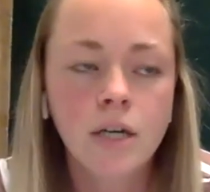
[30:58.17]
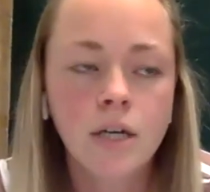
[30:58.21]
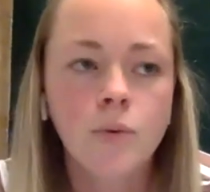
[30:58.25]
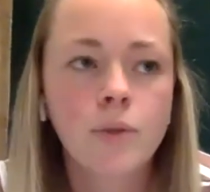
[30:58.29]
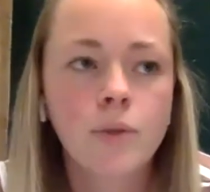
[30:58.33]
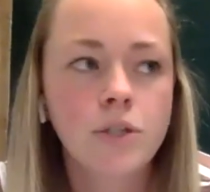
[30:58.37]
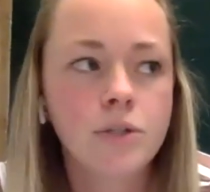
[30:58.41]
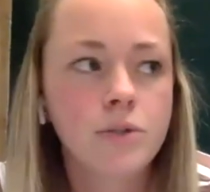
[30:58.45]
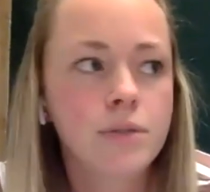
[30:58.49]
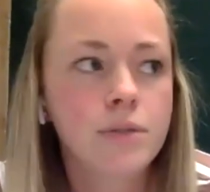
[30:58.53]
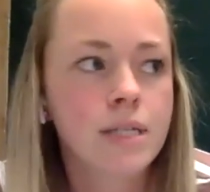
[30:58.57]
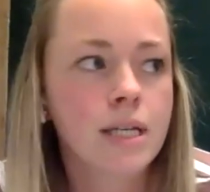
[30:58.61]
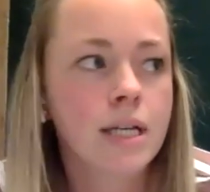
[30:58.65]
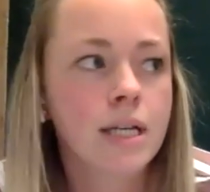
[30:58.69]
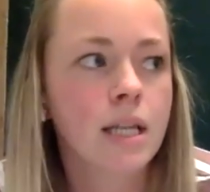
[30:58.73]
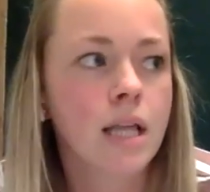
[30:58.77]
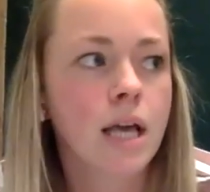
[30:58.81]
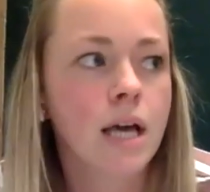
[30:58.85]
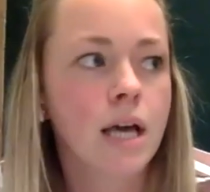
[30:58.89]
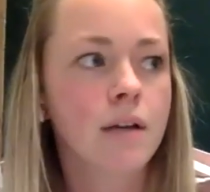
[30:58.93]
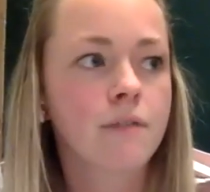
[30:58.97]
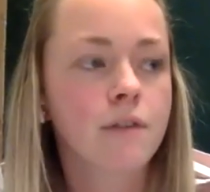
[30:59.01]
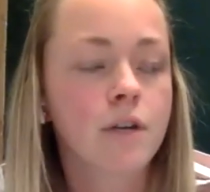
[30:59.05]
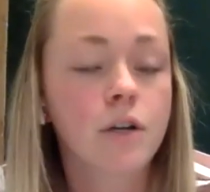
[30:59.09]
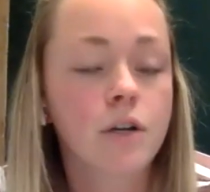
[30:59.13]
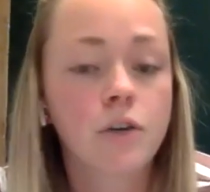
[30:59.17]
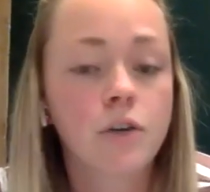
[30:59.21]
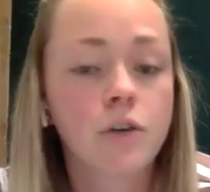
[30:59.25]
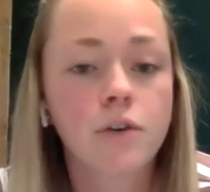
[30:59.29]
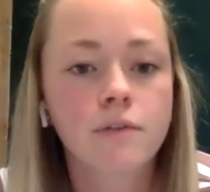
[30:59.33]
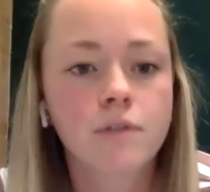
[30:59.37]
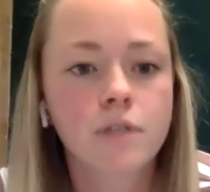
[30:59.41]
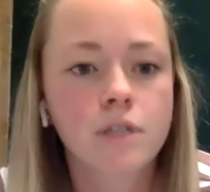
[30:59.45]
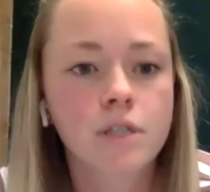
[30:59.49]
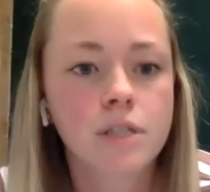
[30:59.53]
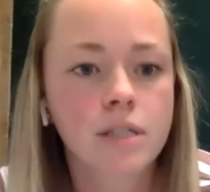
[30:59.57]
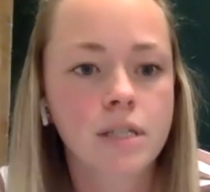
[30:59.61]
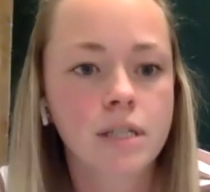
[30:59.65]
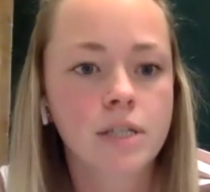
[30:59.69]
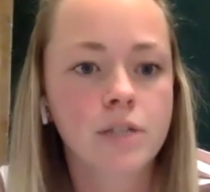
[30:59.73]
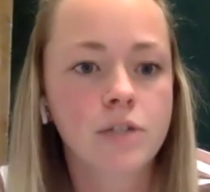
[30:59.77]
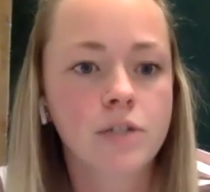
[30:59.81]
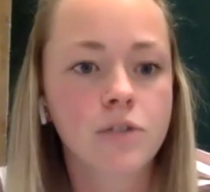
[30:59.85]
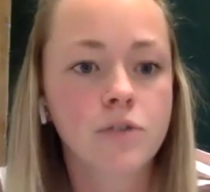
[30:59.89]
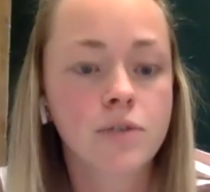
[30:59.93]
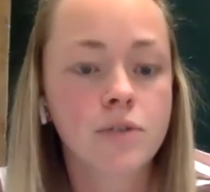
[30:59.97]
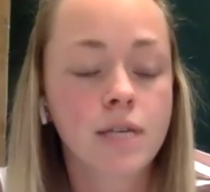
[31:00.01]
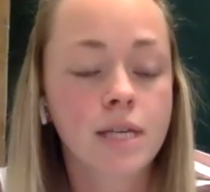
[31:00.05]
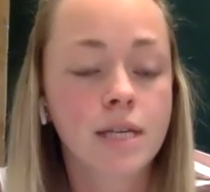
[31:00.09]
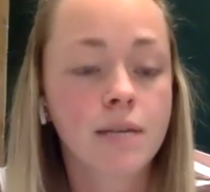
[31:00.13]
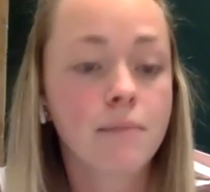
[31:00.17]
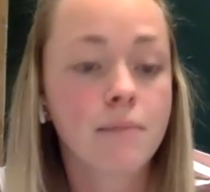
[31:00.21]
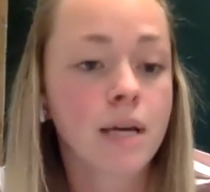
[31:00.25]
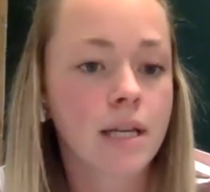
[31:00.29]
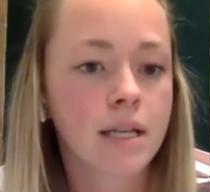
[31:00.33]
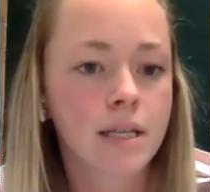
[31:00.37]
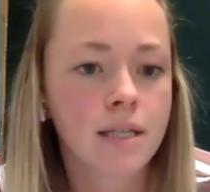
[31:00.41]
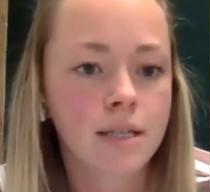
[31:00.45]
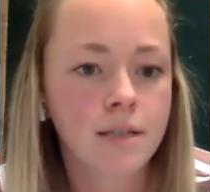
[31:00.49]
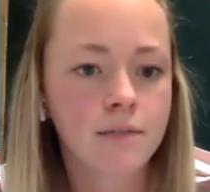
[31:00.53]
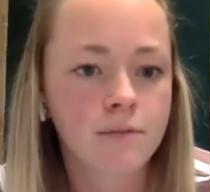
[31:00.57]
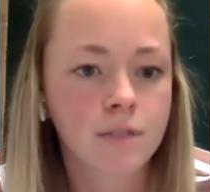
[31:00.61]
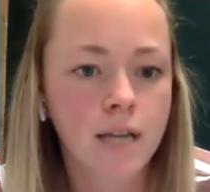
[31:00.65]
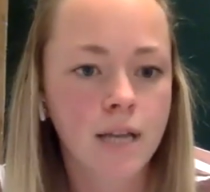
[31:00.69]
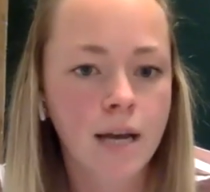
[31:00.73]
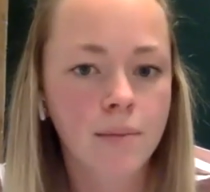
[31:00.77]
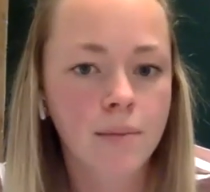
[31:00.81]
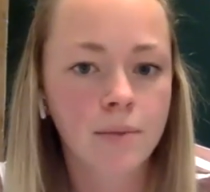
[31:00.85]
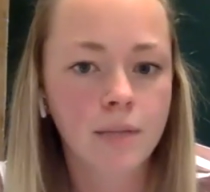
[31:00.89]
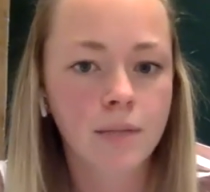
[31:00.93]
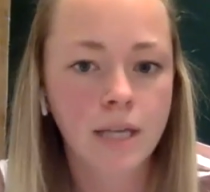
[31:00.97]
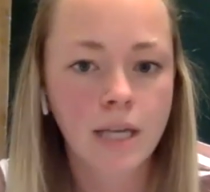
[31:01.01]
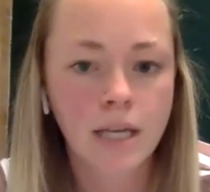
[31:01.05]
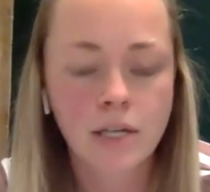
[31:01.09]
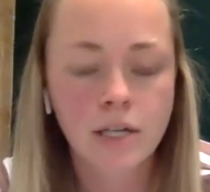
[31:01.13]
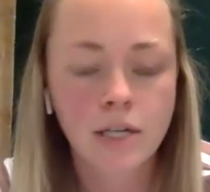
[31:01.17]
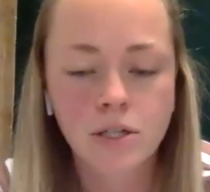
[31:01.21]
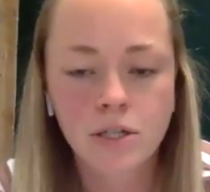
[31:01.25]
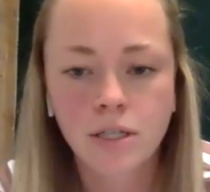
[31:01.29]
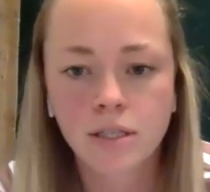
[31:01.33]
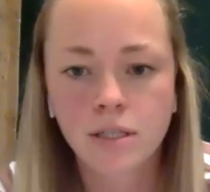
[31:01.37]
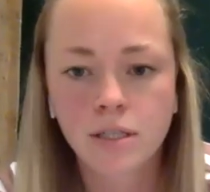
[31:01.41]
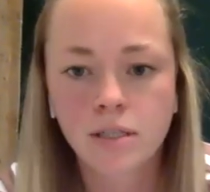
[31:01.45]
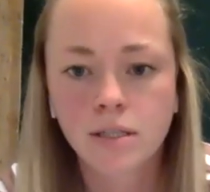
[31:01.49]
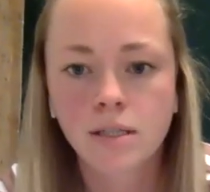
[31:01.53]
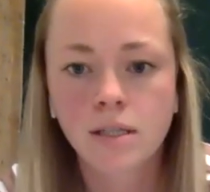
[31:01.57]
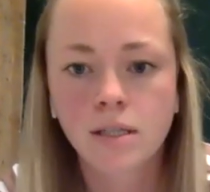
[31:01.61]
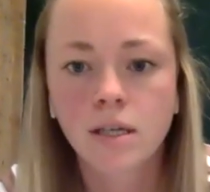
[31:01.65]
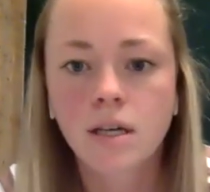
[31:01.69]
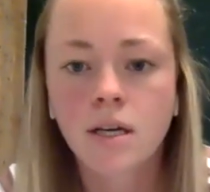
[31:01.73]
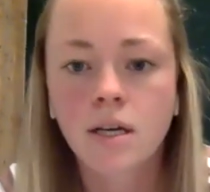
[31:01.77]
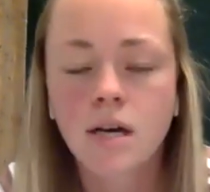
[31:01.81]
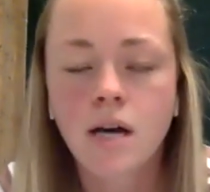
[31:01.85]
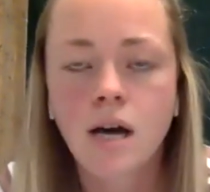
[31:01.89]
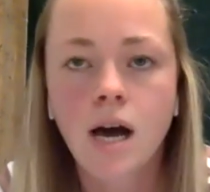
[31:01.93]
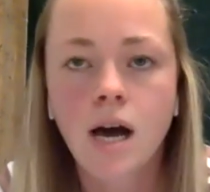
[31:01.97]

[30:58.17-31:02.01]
We do see a lot of our universities use it in many different applications.